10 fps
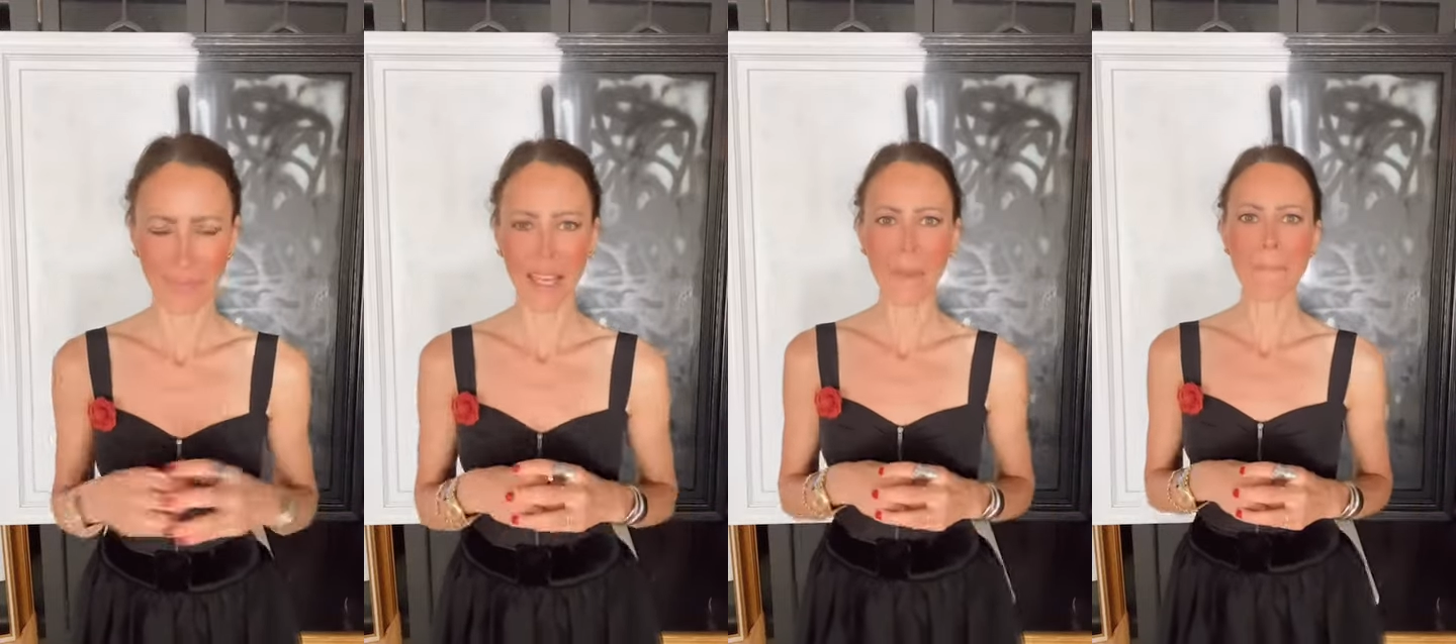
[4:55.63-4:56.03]

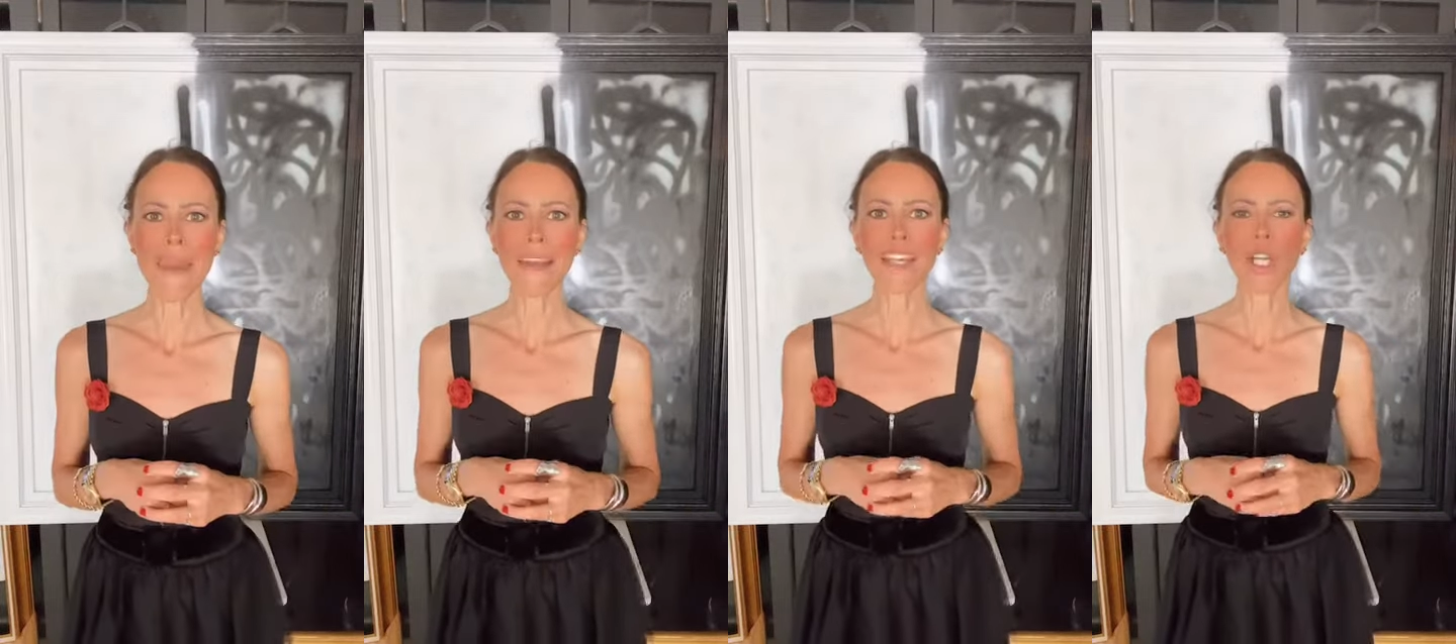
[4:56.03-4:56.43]
like
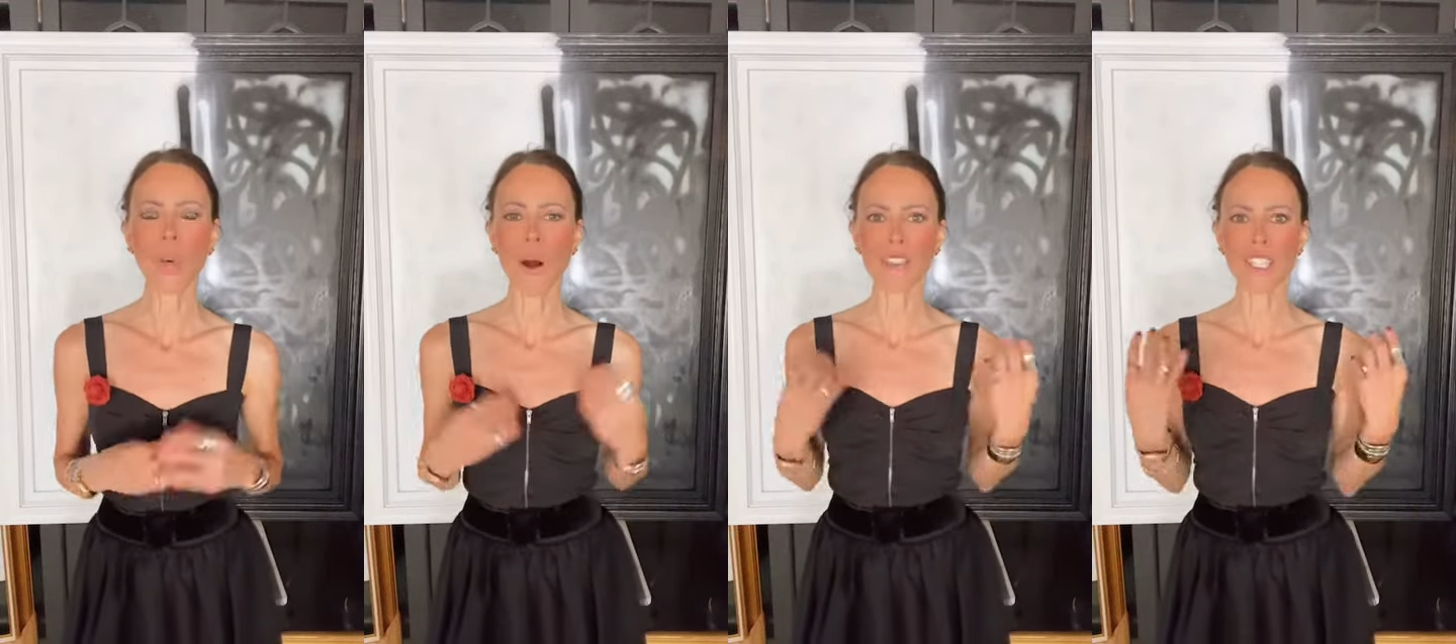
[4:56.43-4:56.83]
making your
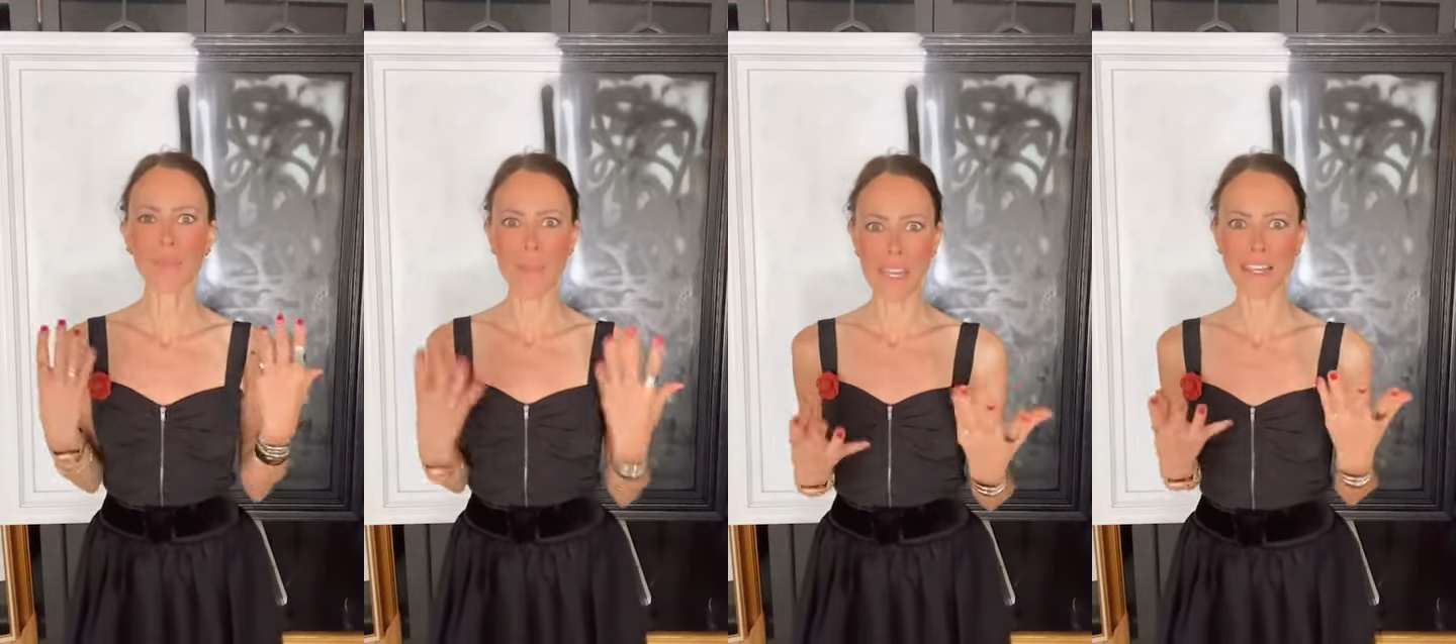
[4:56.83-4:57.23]
walls
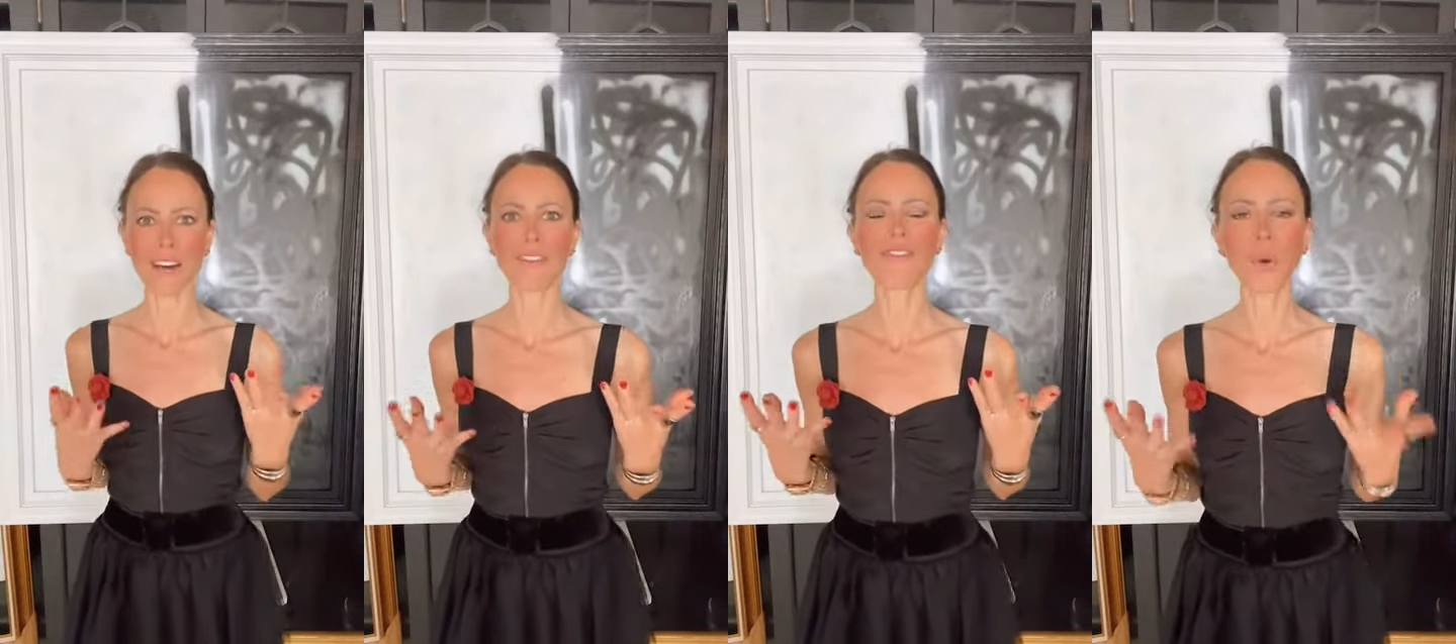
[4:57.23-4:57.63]
speak
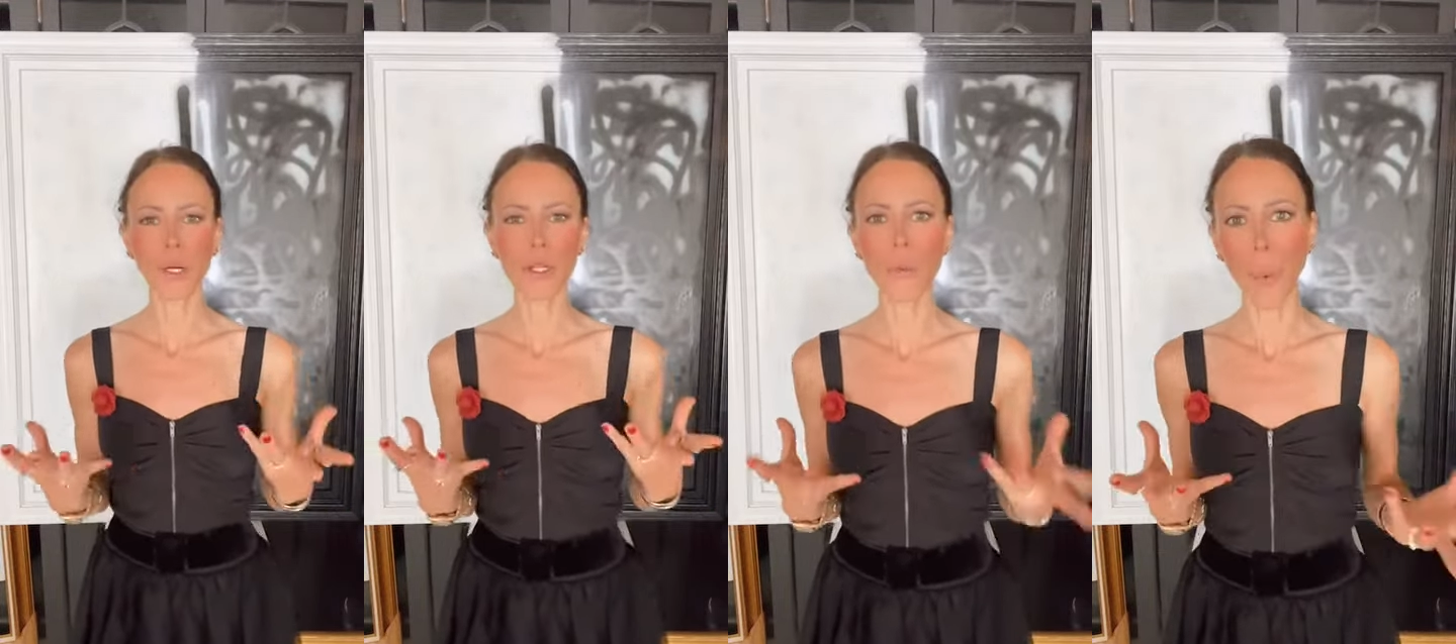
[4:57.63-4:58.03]
for you.